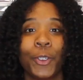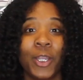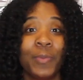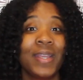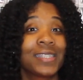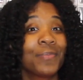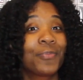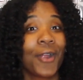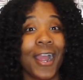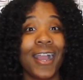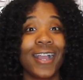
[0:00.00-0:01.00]
You'd be
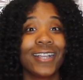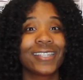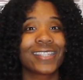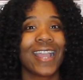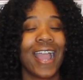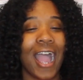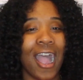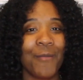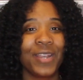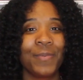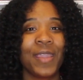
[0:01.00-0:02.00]
surprised
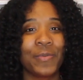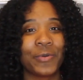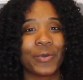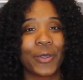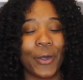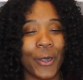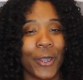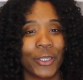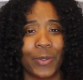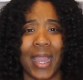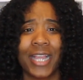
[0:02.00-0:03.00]
how many people will
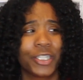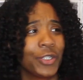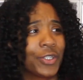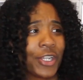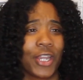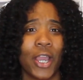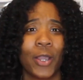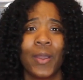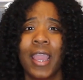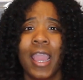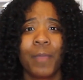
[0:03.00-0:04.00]
call you. Actually, you should
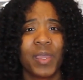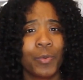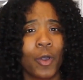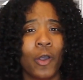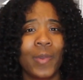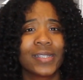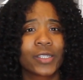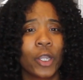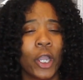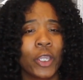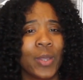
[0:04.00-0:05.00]
know, people always
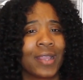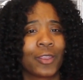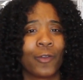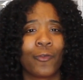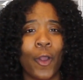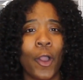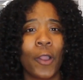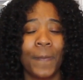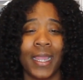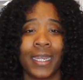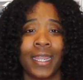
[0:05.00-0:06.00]
call you at the
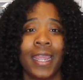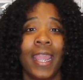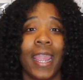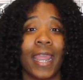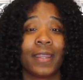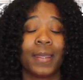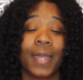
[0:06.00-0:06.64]
wrong minute, and the